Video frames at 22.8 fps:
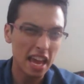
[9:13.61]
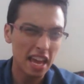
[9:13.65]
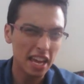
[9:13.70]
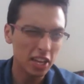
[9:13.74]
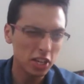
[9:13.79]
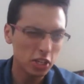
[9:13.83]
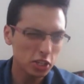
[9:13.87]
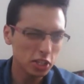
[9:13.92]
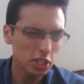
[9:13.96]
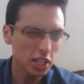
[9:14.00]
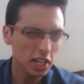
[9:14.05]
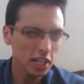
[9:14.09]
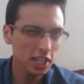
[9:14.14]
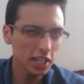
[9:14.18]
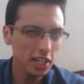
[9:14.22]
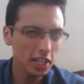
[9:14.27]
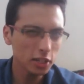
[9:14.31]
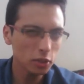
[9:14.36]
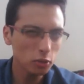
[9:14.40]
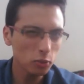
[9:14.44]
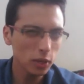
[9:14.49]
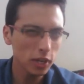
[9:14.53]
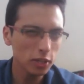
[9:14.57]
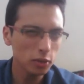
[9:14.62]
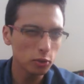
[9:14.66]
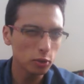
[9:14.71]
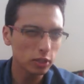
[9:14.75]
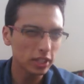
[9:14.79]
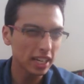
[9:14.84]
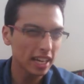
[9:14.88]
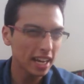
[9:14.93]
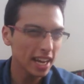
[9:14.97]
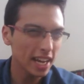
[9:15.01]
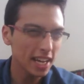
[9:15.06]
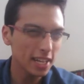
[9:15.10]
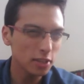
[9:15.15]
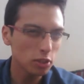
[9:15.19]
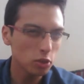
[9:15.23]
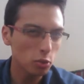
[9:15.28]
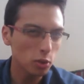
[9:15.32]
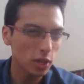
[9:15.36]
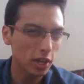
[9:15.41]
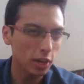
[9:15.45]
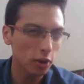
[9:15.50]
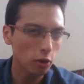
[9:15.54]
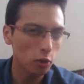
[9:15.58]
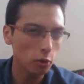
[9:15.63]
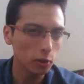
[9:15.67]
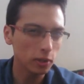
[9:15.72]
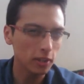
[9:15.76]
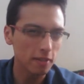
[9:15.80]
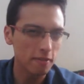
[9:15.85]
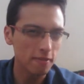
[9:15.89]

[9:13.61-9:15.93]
is triggered when you try to record